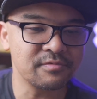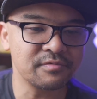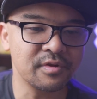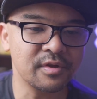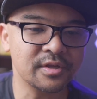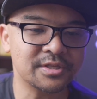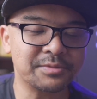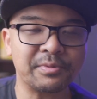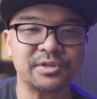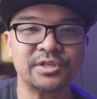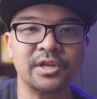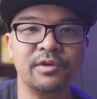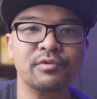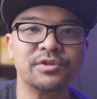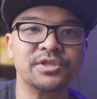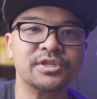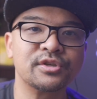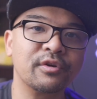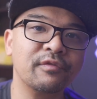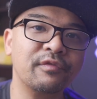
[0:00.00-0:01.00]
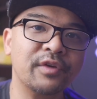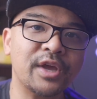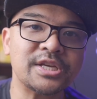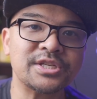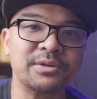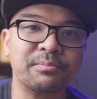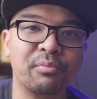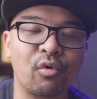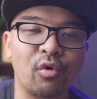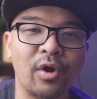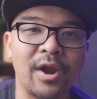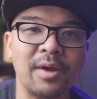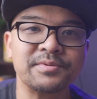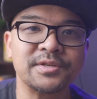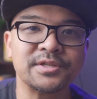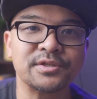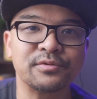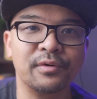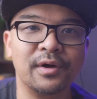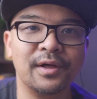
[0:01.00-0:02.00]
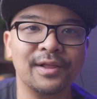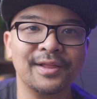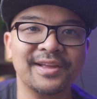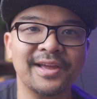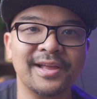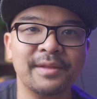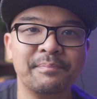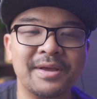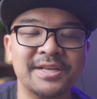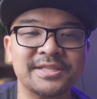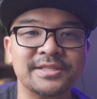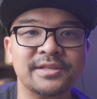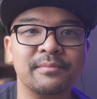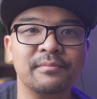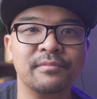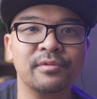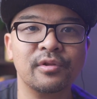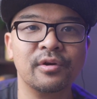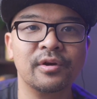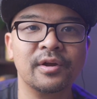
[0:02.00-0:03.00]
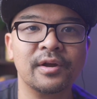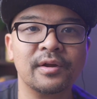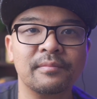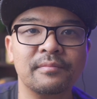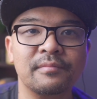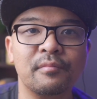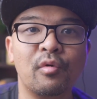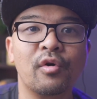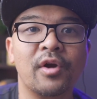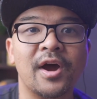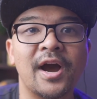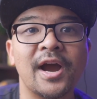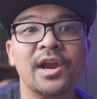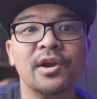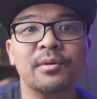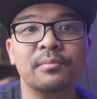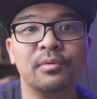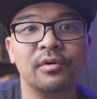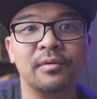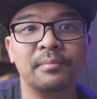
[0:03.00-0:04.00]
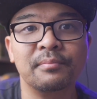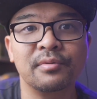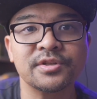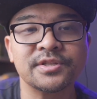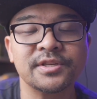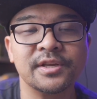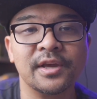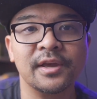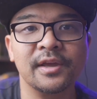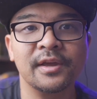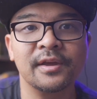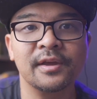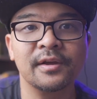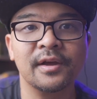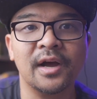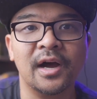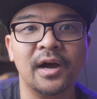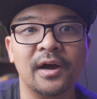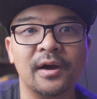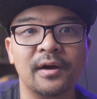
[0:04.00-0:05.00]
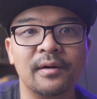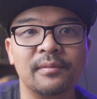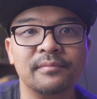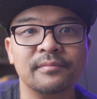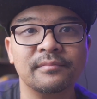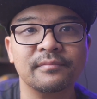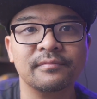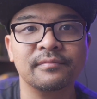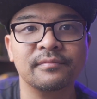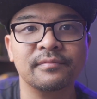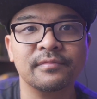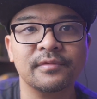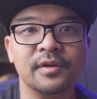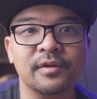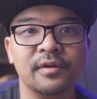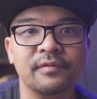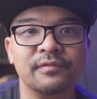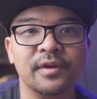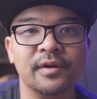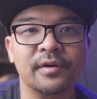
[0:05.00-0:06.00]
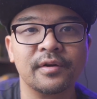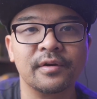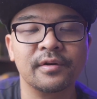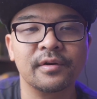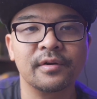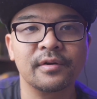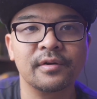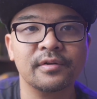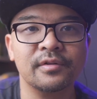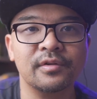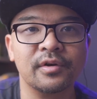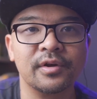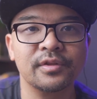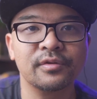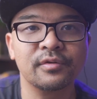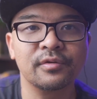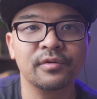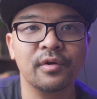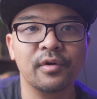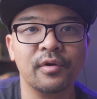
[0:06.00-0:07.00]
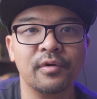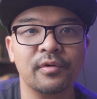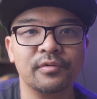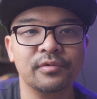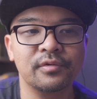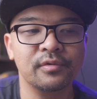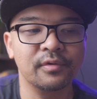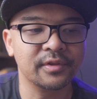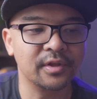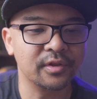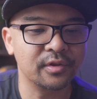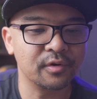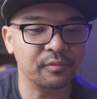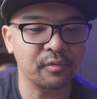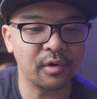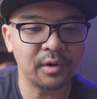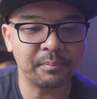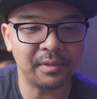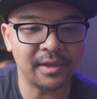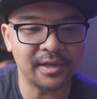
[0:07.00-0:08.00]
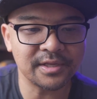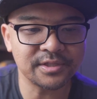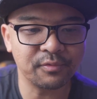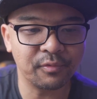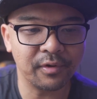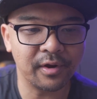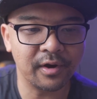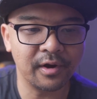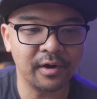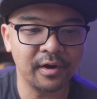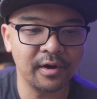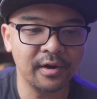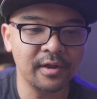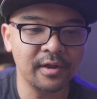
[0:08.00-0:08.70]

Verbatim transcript: especially with certification programs as well, it makes them look yep. more hireable per se. Um, yep. You know, if they're looking to go to another workplace where,